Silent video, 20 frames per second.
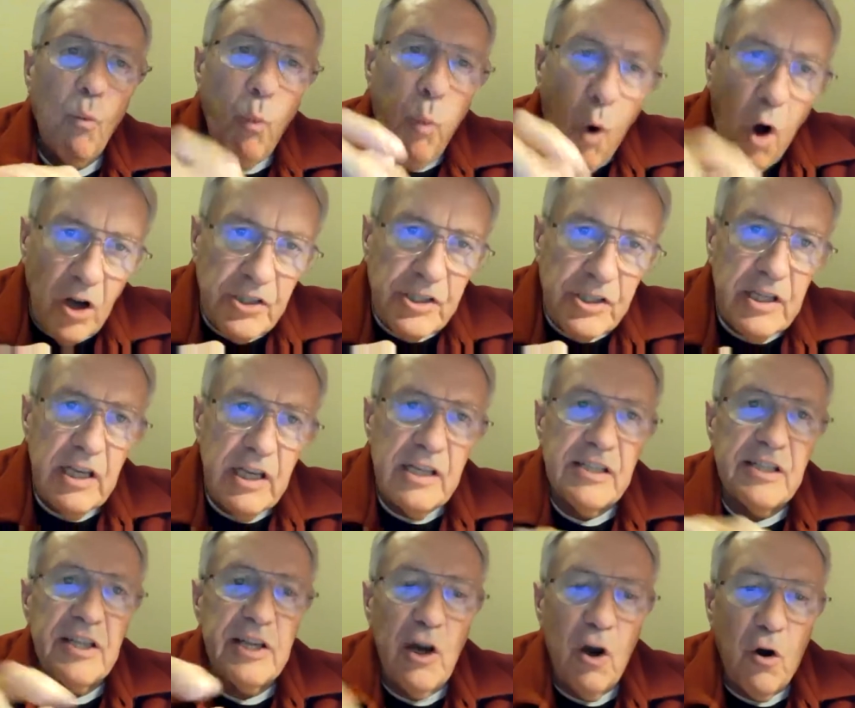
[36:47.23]
What
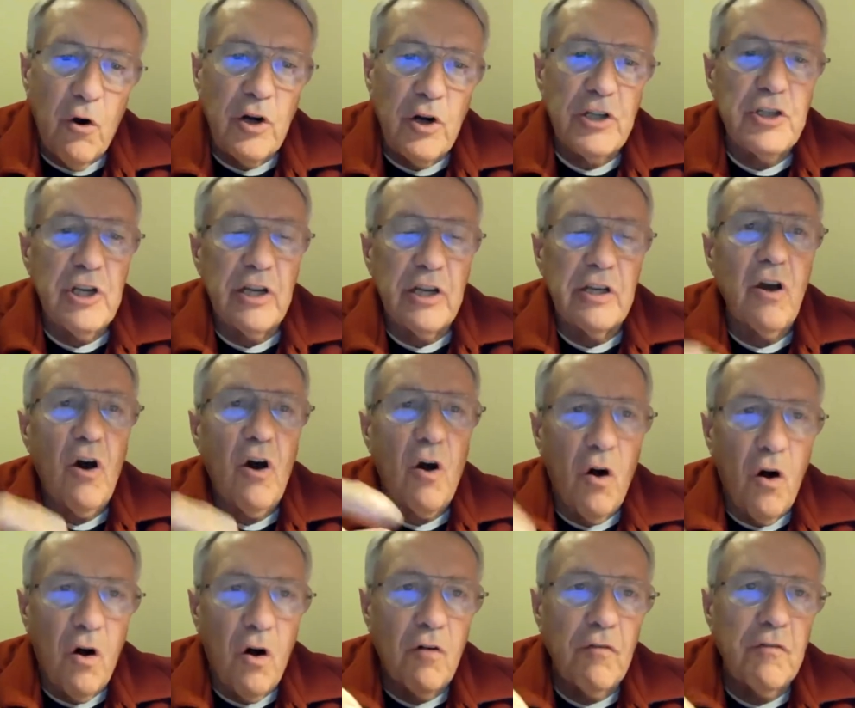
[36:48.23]
is the origin
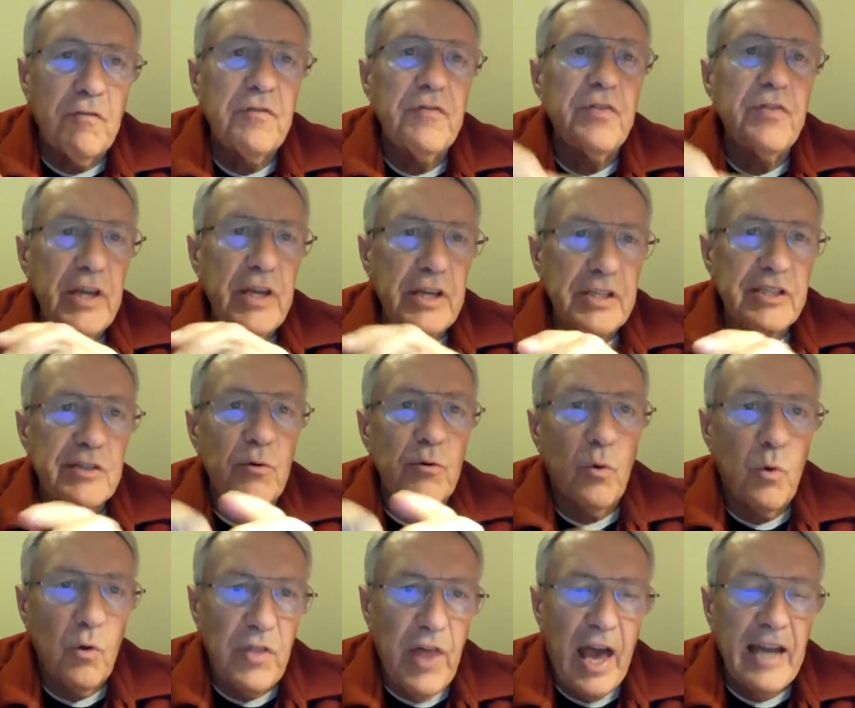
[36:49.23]
of this
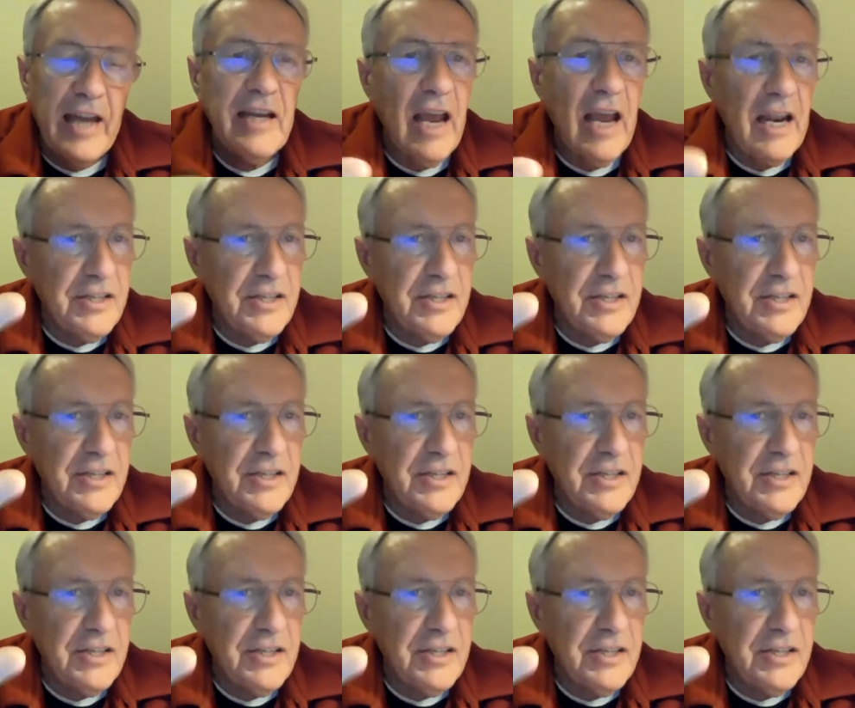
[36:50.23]
or that,